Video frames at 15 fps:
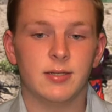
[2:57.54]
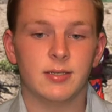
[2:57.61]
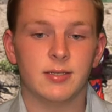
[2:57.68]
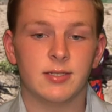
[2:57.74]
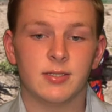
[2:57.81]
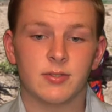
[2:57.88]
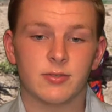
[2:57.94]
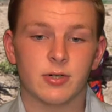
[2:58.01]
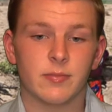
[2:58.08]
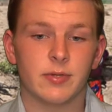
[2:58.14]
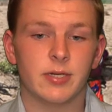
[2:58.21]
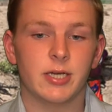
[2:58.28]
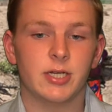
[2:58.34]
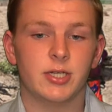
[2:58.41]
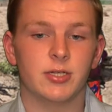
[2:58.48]

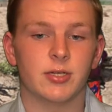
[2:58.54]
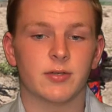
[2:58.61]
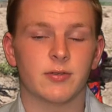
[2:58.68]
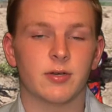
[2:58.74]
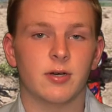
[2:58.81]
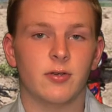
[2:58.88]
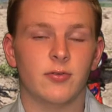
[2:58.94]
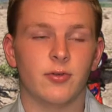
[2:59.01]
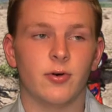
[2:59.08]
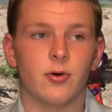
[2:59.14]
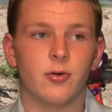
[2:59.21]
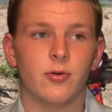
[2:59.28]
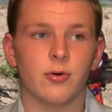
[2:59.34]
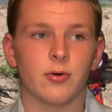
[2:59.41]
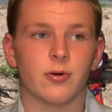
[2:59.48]
discrimination has caused the
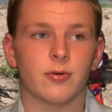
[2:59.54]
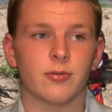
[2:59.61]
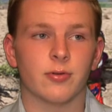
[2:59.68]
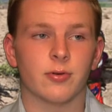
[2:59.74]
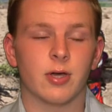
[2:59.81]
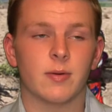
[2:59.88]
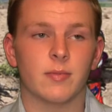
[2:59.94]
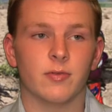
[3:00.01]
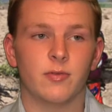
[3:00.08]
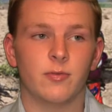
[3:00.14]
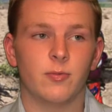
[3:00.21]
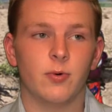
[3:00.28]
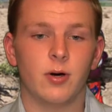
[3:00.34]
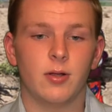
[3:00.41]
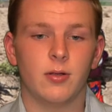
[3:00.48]
whole earth to come and
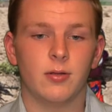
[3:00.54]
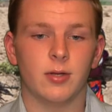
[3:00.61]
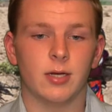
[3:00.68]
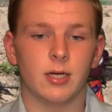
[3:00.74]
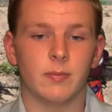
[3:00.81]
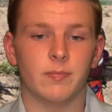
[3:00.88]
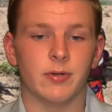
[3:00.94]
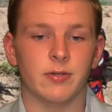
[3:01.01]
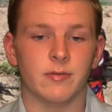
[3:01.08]
swallow up its